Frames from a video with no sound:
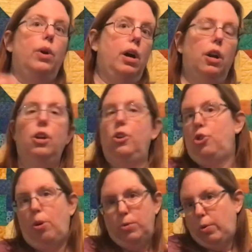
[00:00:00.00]
cut it into
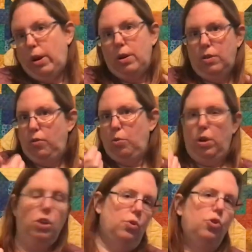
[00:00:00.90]
charm squares if you want
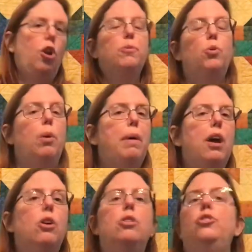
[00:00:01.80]
to use charm square patterns.